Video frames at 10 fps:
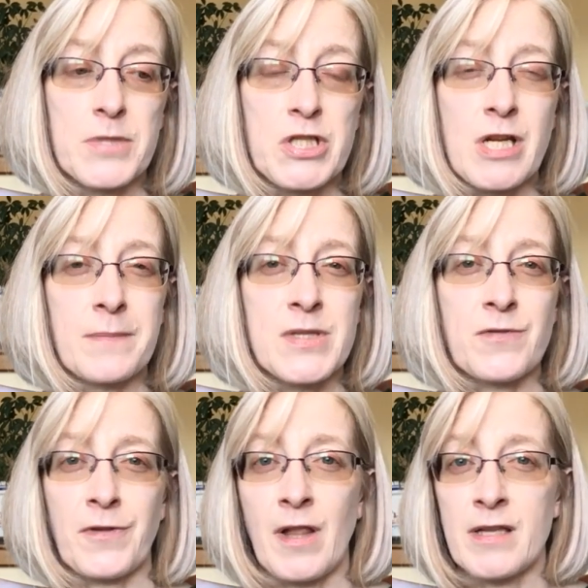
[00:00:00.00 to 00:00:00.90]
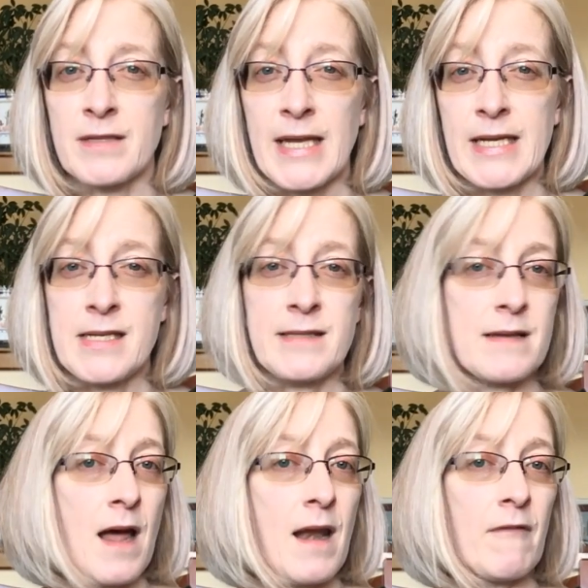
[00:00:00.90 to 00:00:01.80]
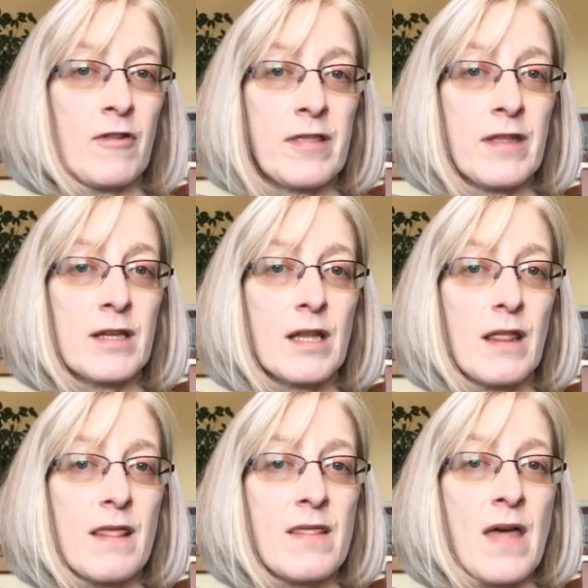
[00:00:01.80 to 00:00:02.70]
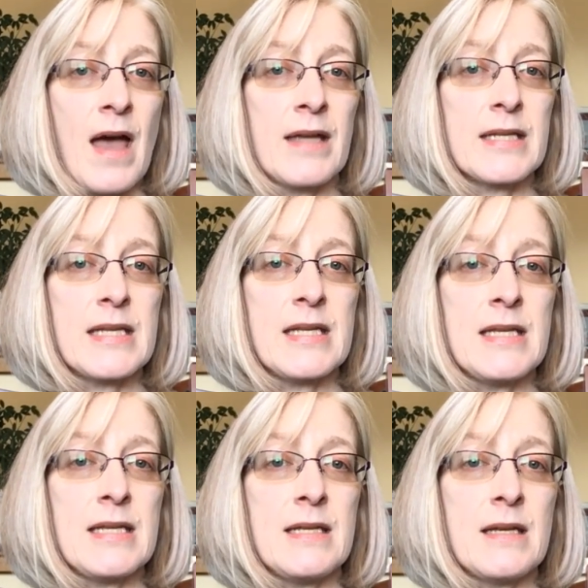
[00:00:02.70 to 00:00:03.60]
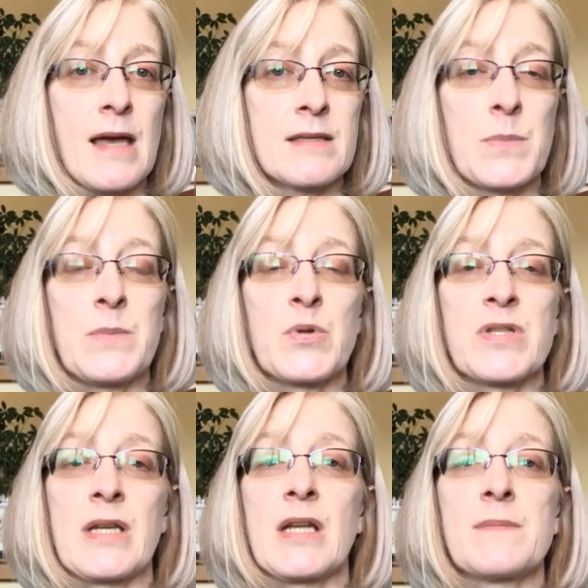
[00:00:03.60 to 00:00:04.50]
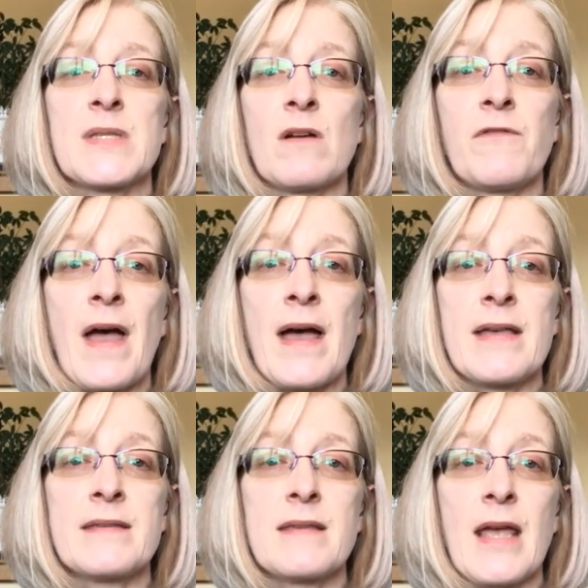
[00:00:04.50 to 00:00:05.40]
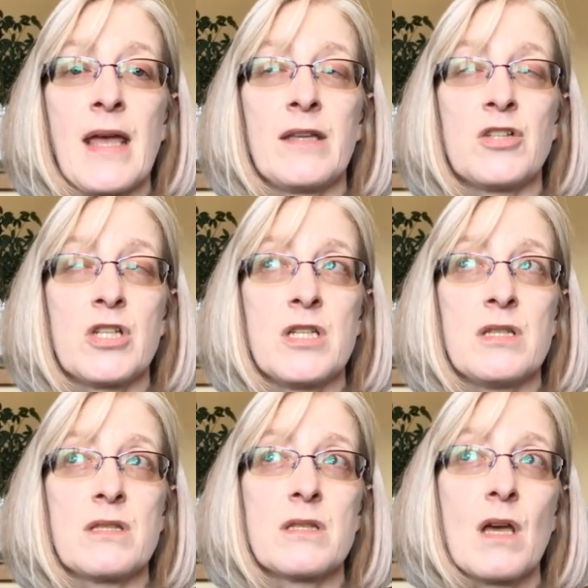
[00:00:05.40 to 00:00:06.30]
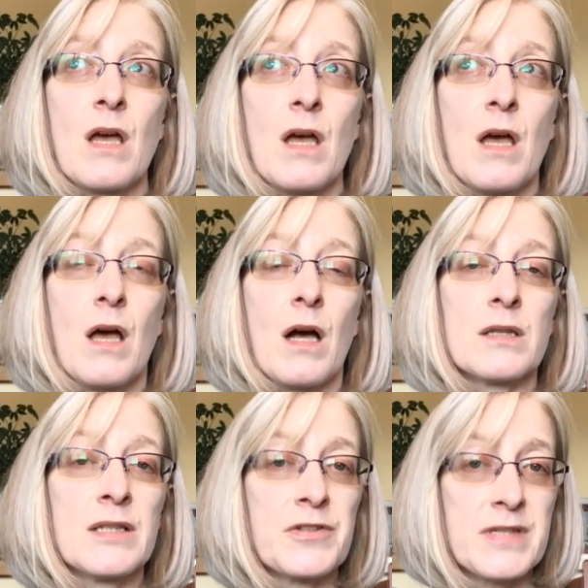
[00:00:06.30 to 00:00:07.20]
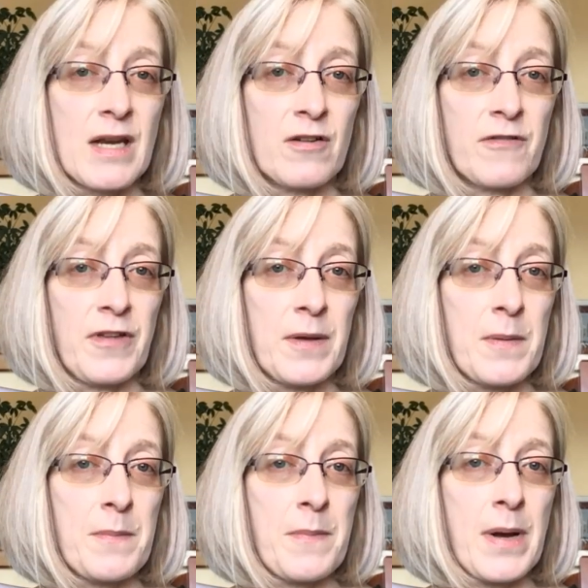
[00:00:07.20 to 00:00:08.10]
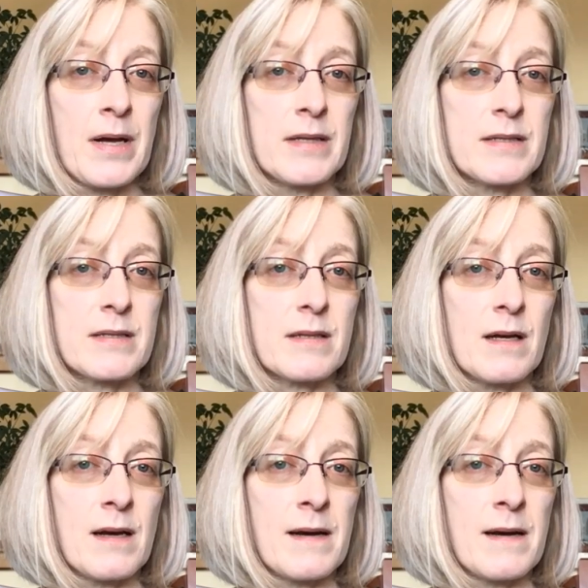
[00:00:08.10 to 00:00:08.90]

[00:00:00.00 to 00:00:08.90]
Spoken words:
she comes to realize that he's not everything that he has been presenting himself as, and she's a little scared of him, but